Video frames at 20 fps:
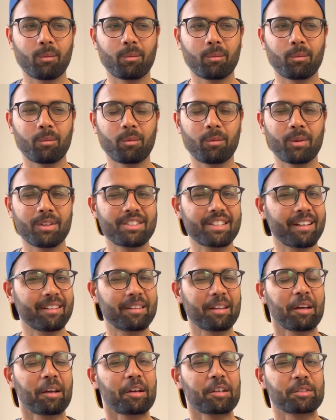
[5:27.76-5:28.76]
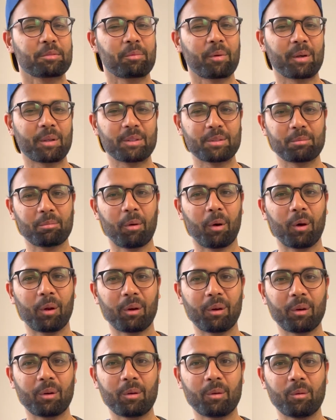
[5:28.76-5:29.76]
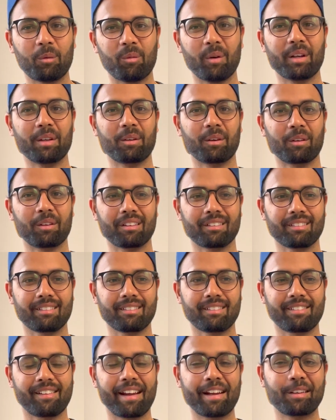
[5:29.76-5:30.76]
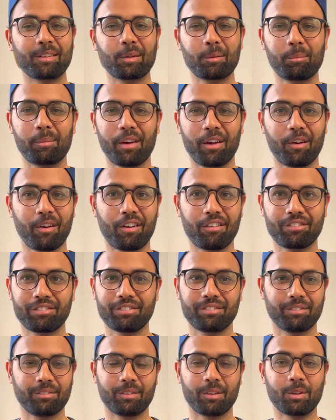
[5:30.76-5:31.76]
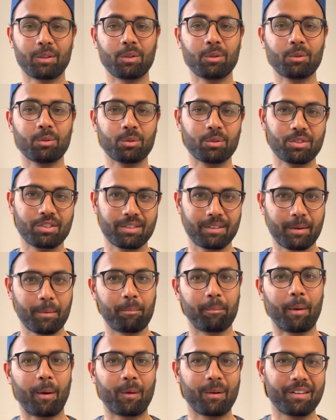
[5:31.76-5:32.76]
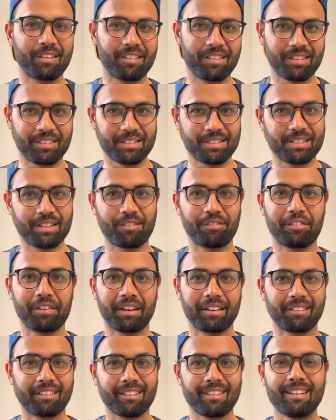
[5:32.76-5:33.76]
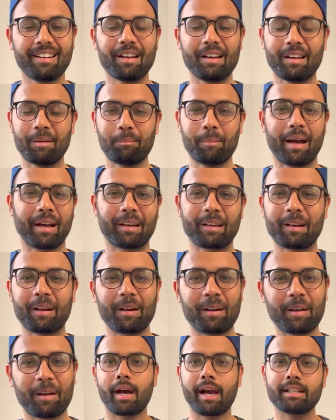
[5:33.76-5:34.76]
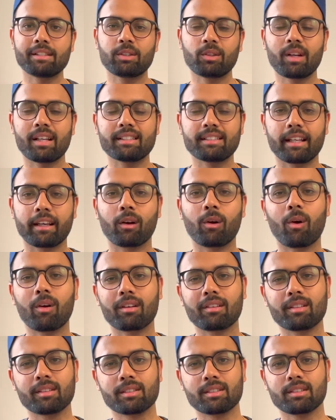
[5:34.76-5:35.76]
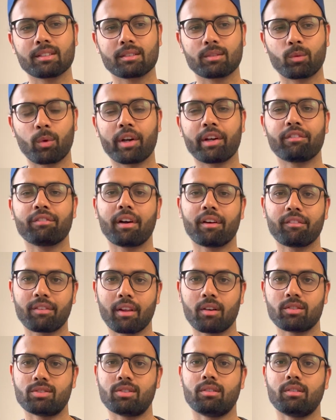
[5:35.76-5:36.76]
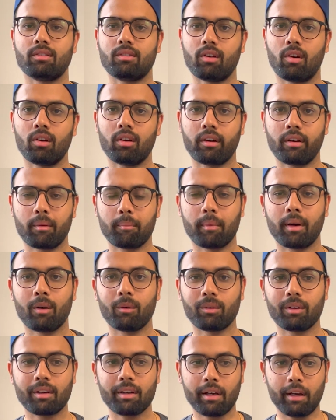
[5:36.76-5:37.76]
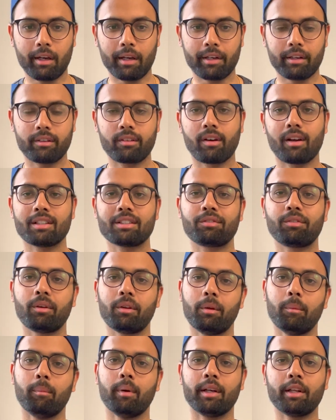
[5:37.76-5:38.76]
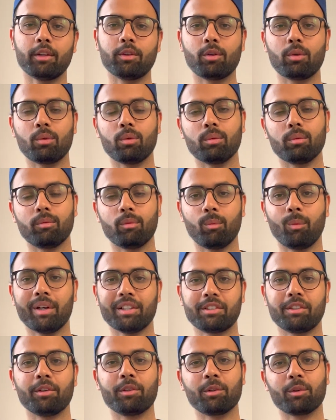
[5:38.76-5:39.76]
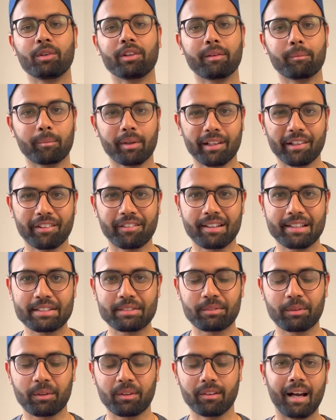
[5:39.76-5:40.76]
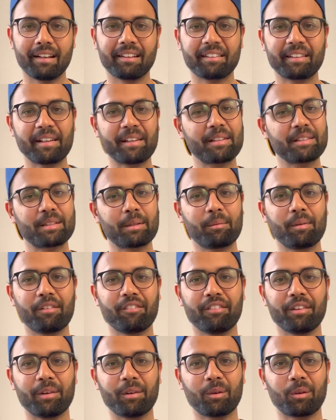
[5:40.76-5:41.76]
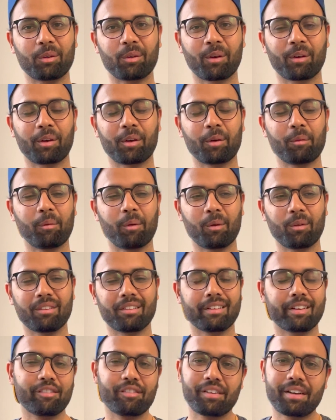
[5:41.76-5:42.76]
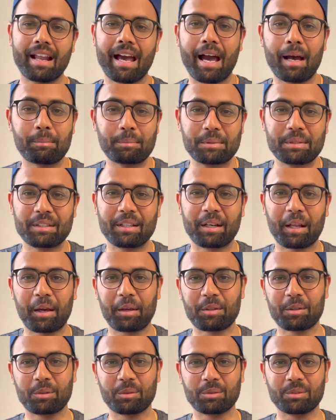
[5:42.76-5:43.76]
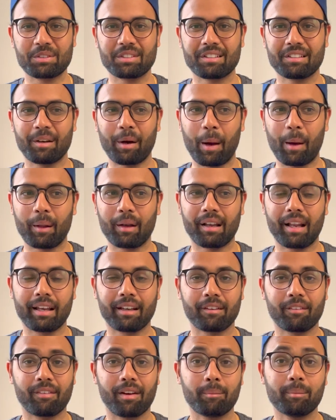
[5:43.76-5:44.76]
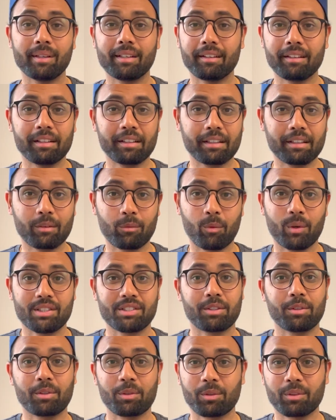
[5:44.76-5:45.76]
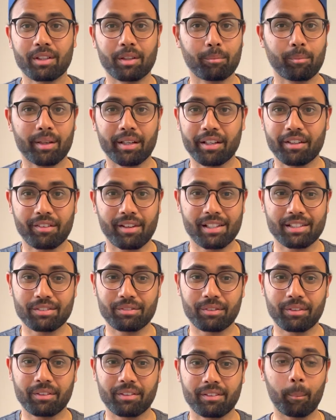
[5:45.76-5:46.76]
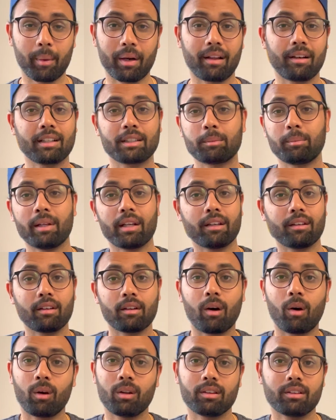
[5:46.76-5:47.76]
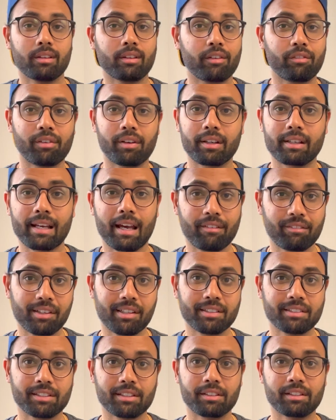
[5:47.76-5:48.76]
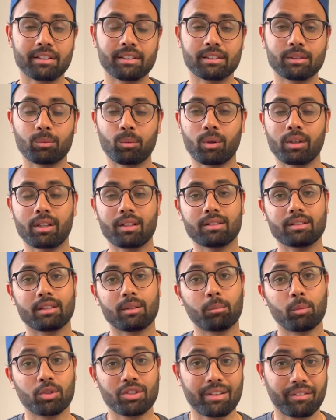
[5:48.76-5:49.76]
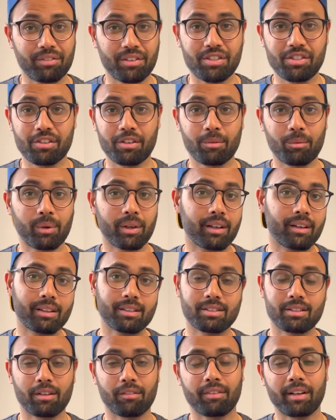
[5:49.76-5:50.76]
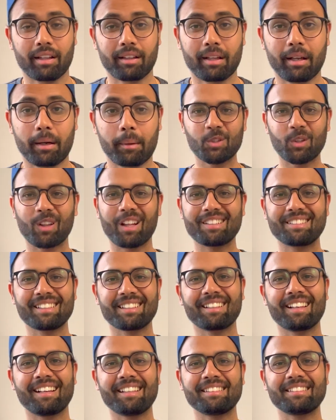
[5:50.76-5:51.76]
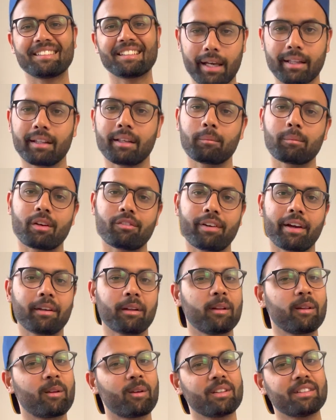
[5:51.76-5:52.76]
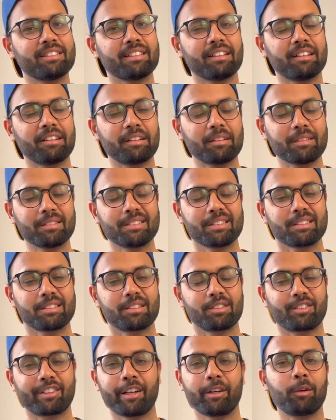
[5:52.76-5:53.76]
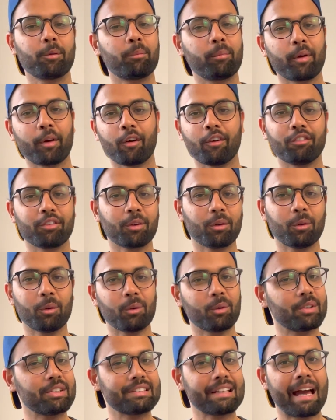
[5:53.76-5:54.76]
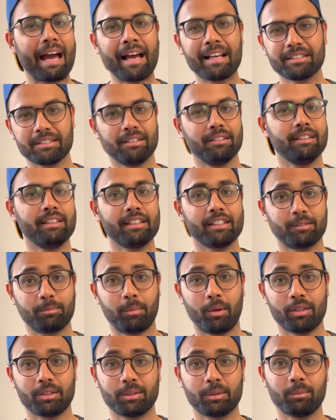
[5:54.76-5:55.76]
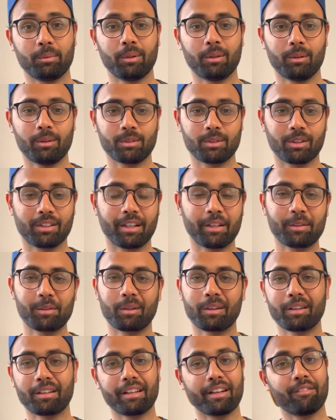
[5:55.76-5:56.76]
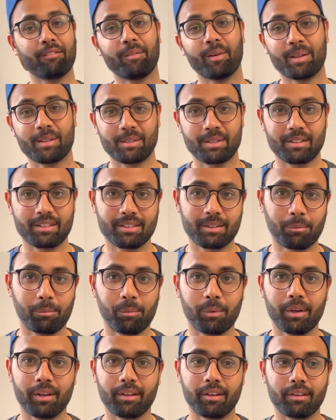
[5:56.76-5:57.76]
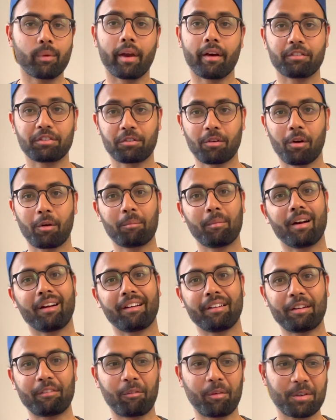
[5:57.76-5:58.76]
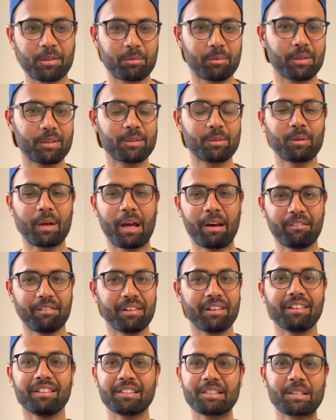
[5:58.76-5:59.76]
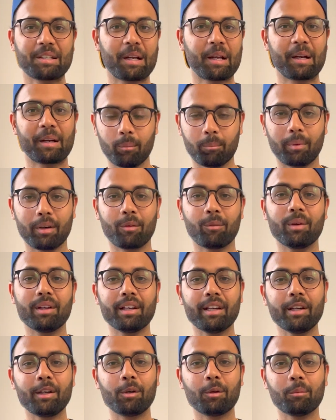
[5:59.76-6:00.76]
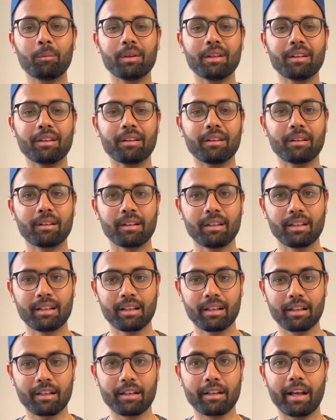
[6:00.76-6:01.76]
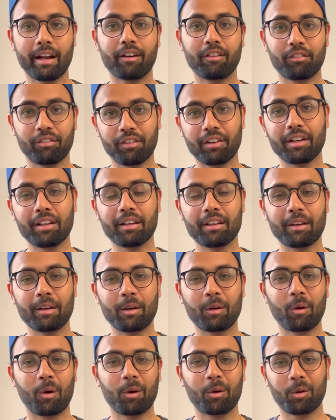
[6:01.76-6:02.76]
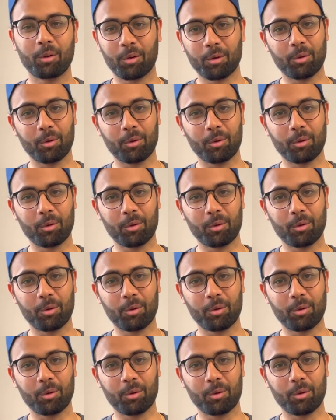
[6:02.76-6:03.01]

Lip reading: which I think is pretty small when you're trying to pay off the huge compound interest effect back in India. As soon as I got this $25,000 amount, I transferred the money through Western Union money transfer. I'll create a separate video talking about the different apps that I used, like Remitly, Western Union money transfer, but I'll explain all the different caveats in this, what is the most efficient way and stuff like that. So that's it, guys. I think my final thoughts are just try to pay off your loans as early as possible so that you can invest somewhere. We have stock market investments, we have real estate, but we need to be debt free in order to